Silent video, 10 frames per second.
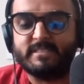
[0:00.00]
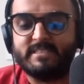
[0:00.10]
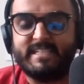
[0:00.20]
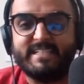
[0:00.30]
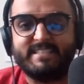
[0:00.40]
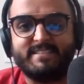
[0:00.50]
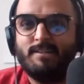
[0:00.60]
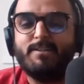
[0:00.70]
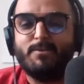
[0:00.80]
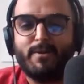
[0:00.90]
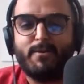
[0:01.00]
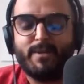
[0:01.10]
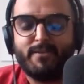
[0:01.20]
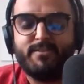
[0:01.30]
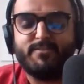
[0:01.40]
yeah,
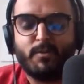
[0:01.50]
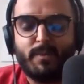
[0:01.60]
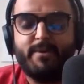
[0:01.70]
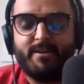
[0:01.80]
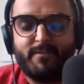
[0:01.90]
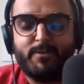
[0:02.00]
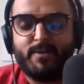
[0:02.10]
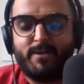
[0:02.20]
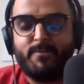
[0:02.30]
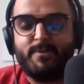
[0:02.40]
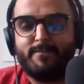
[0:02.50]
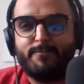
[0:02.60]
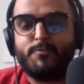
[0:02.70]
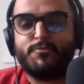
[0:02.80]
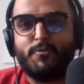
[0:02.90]
2021 is going to be better than 2020
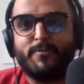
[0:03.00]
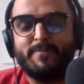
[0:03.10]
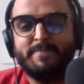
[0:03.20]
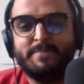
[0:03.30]
for sure.